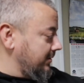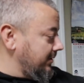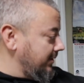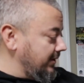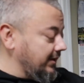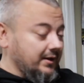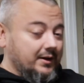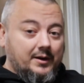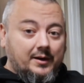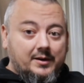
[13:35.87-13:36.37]

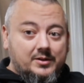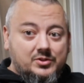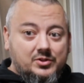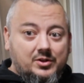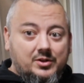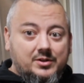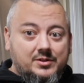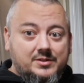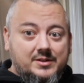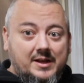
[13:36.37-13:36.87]
And as
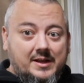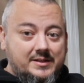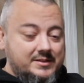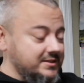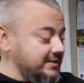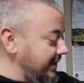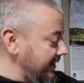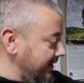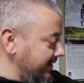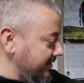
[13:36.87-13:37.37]
long as that
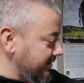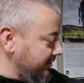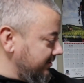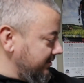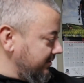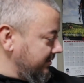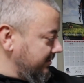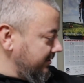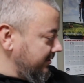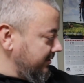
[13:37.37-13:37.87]
scale,
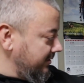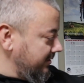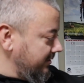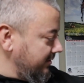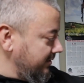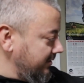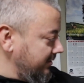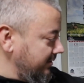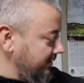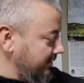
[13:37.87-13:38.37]

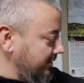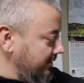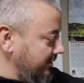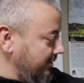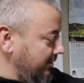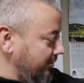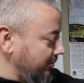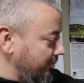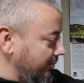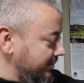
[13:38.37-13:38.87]

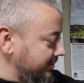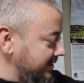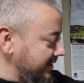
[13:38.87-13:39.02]
once